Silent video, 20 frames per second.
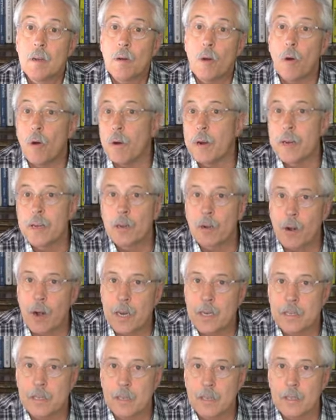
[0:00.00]
or in
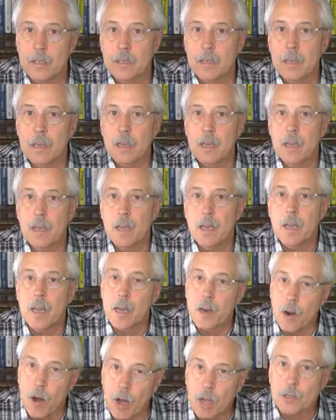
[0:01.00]
crisis?
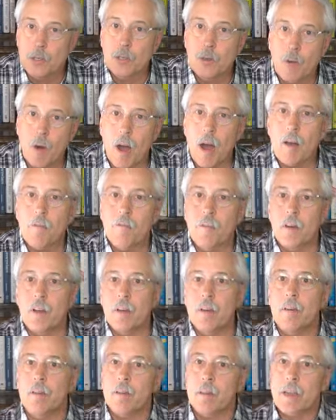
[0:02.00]
And all too
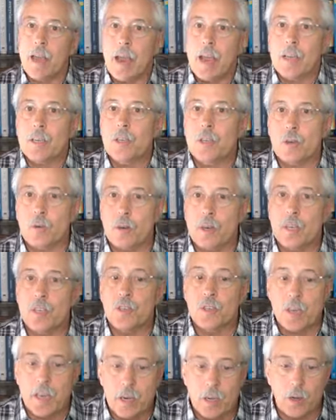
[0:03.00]
often, the answer
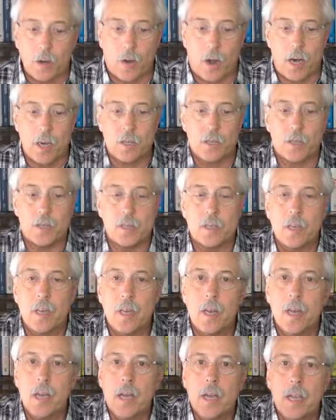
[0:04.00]
is in crisis.
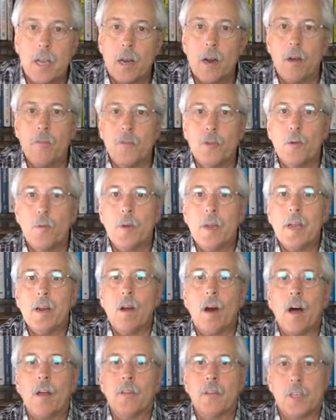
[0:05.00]
You know, if you read
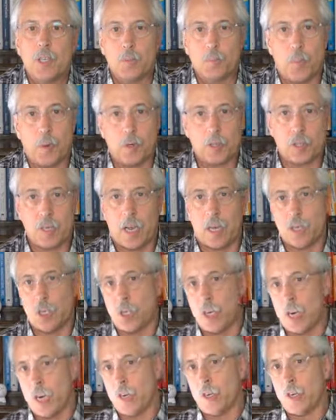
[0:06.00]
all these books on
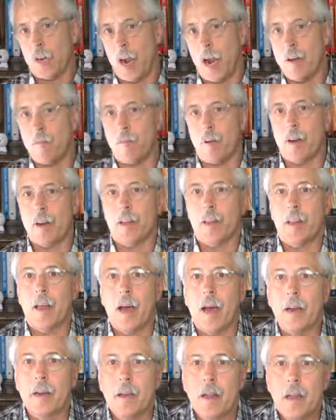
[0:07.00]
change, and I've read a
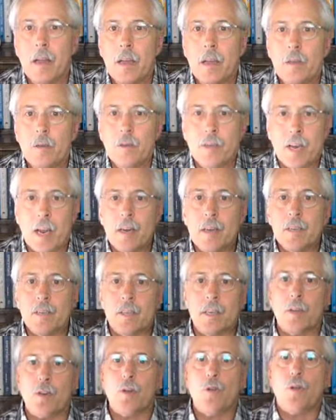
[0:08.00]
lot, you tend to
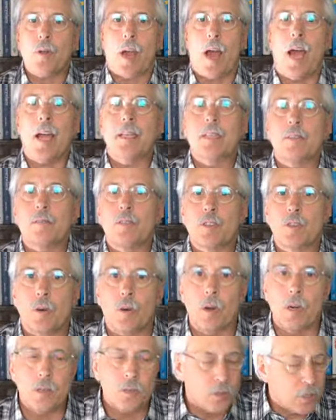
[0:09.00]
see two kinds of
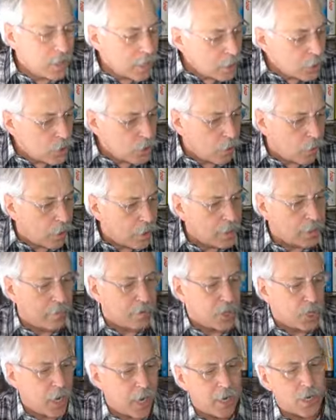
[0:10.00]
stories. You see stories of
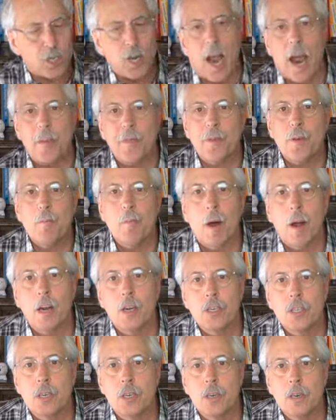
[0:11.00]
change at the
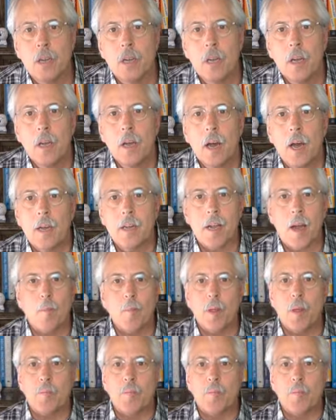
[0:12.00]
margin, a company